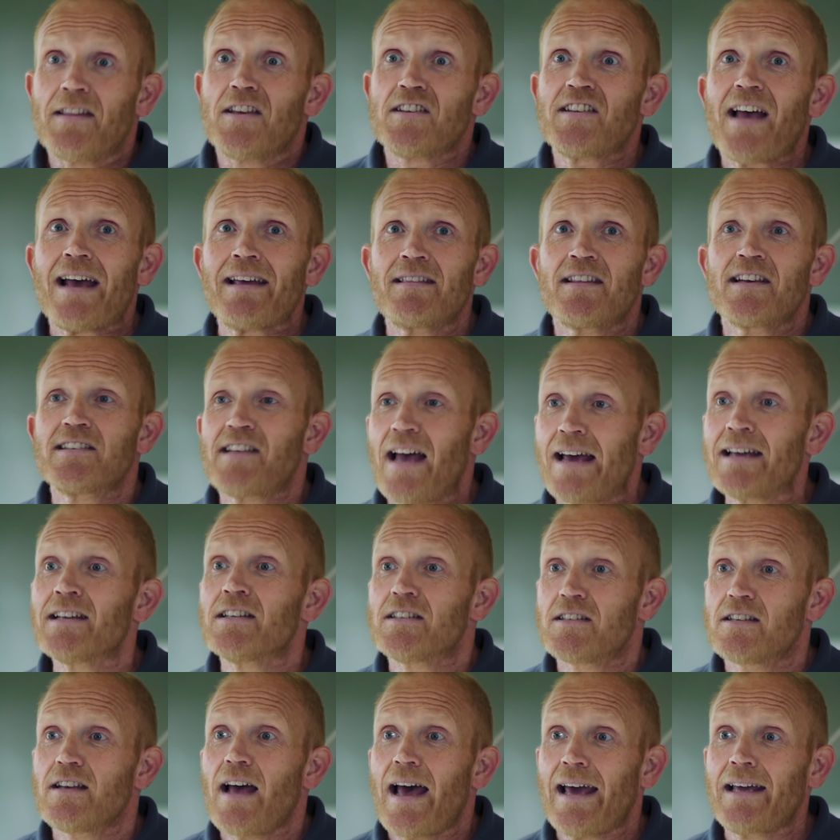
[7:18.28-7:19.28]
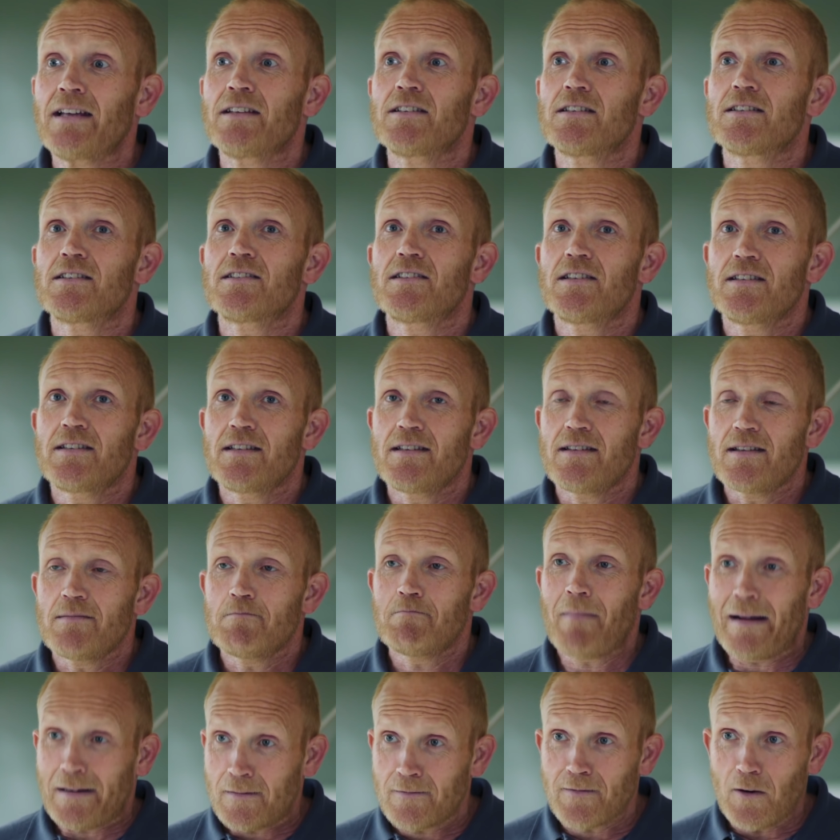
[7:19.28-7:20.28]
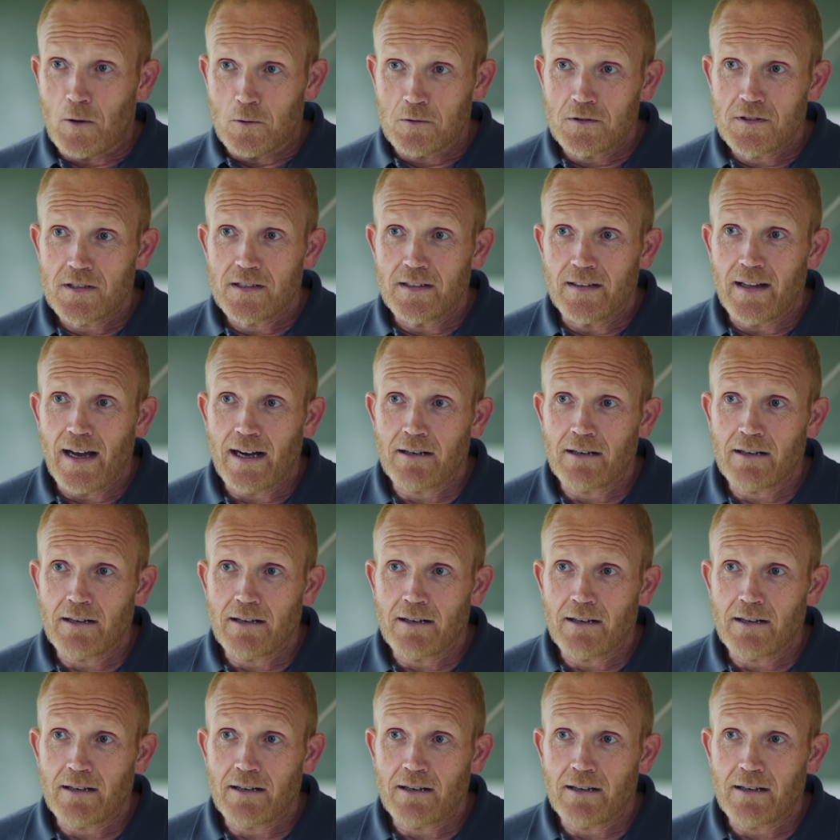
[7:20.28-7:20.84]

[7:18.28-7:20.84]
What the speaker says: there's eight manifolds in the